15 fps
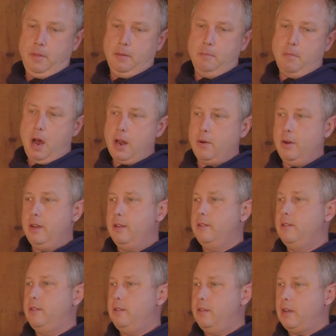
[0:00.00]
moderate
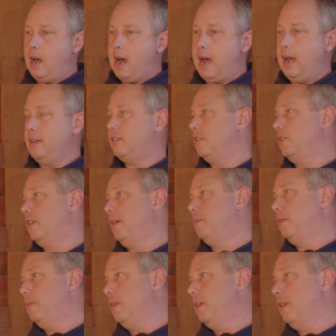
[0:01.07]
to high
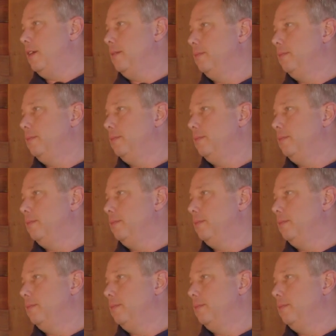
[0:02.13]
susceptibility.